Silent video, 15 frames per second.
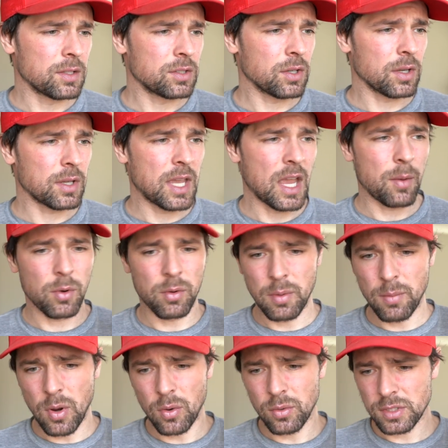Took a camera
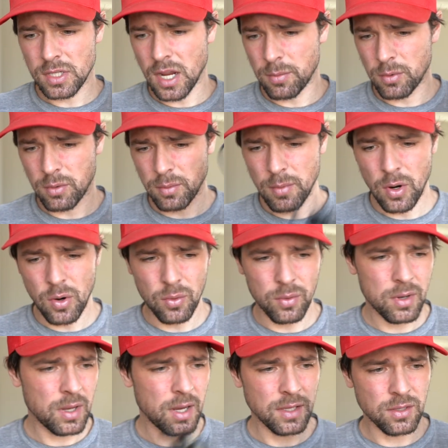remote, timer
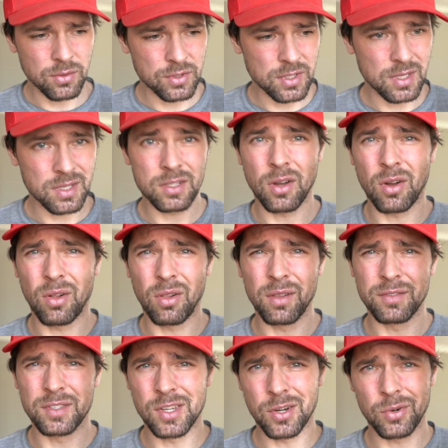remote. I used this all
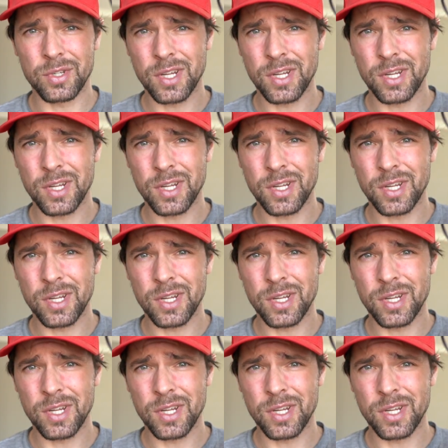of 0